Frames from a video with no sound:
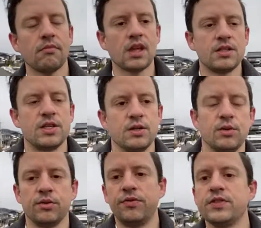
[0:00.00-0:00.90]
to
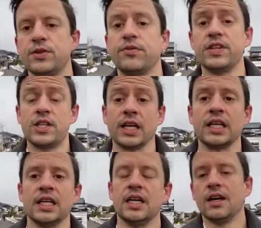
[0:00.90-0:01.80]
do fishing
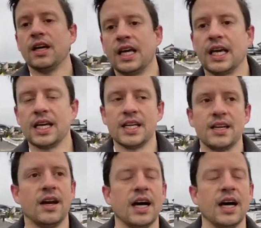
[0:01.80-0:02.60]
in